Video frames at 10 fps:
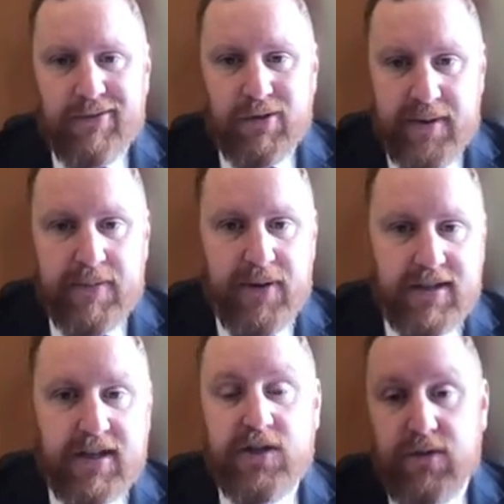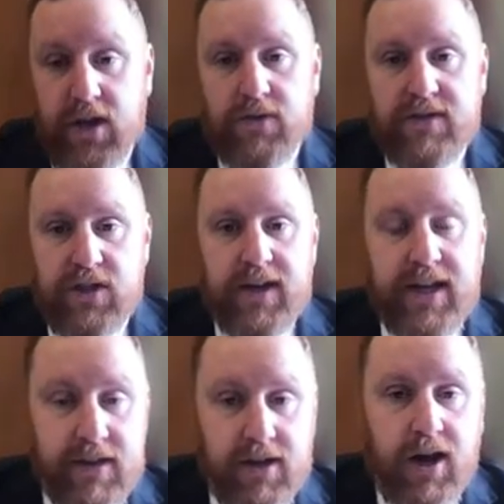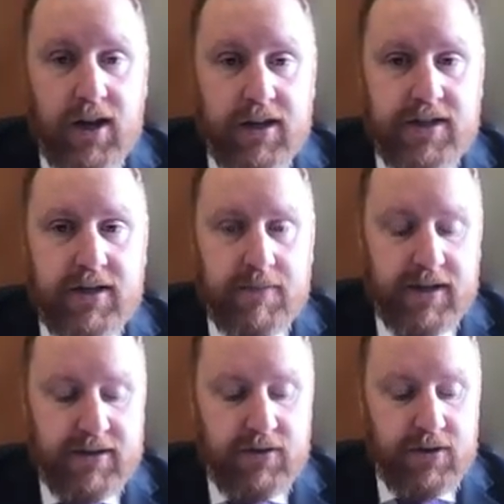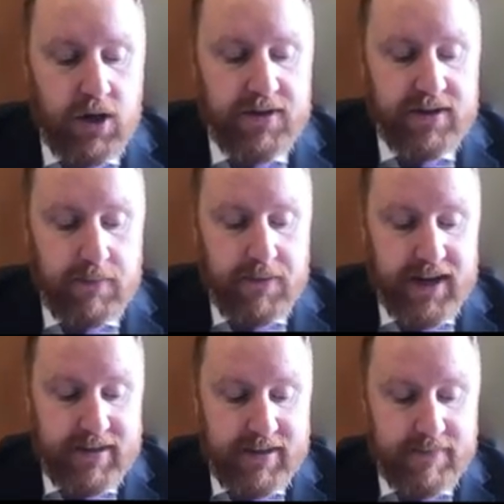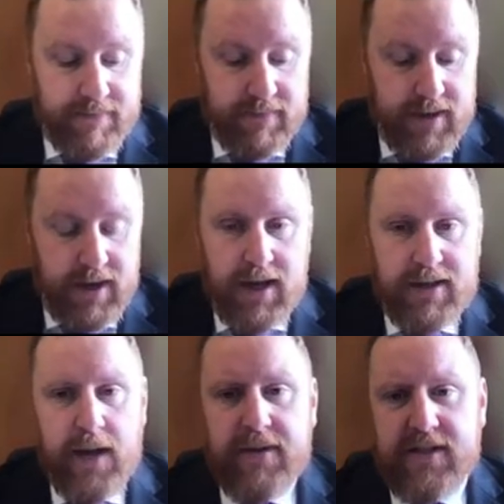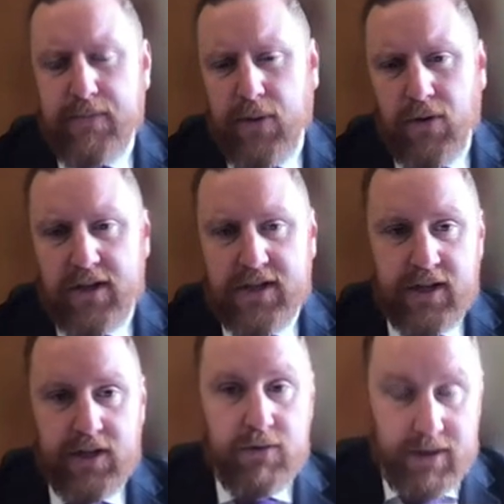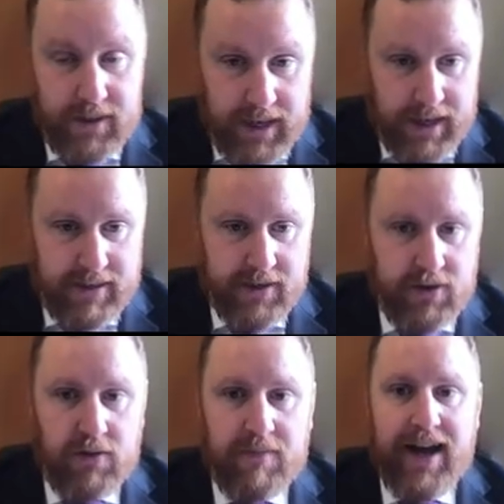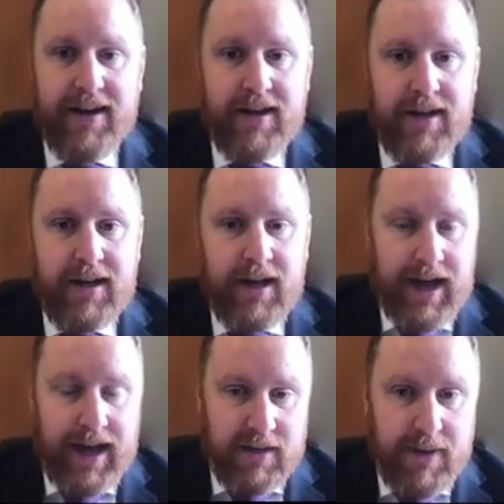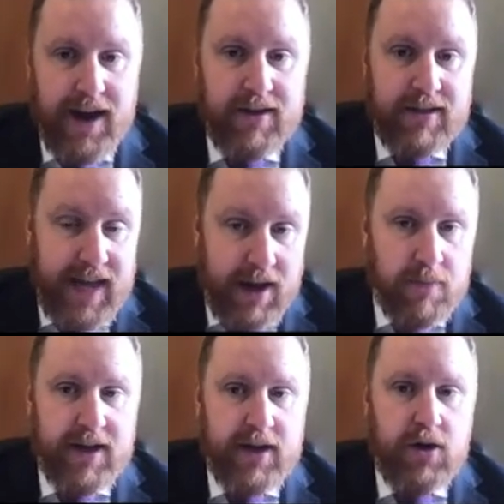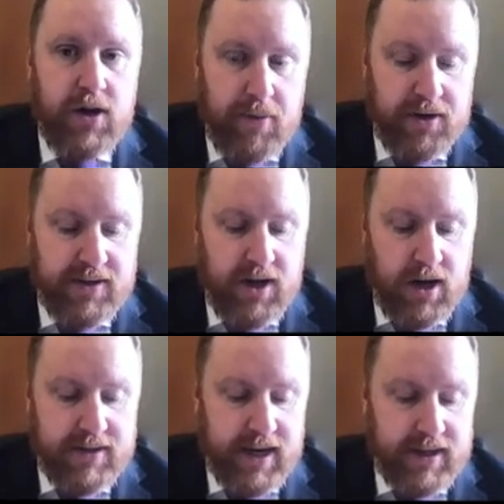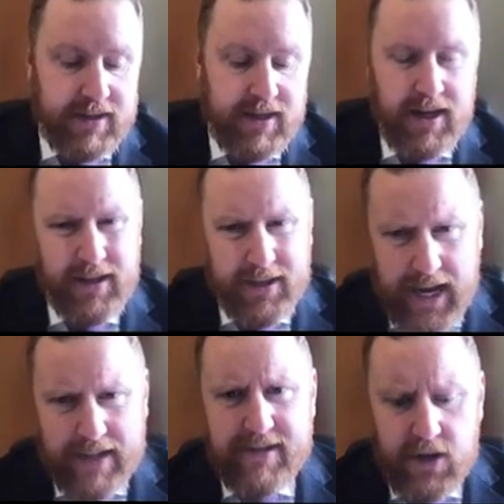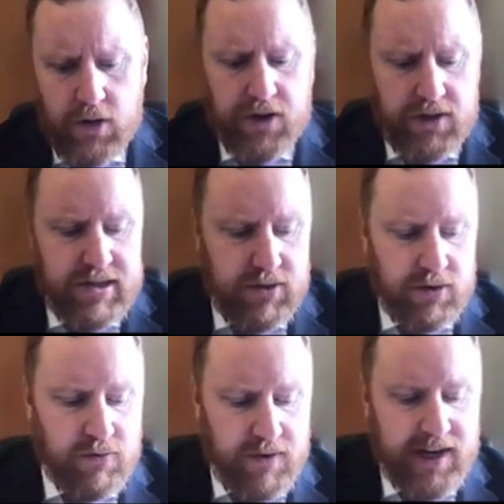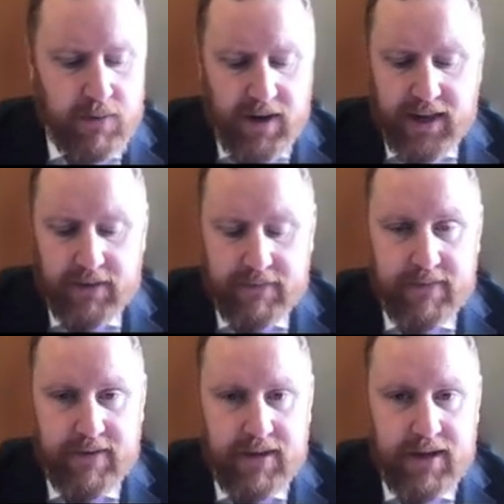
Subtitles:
We'll be the person you go to in the college, person who knows you the best. They will support you as a young man, and as parents, they will be your point of contact. They'll get to know your son really well.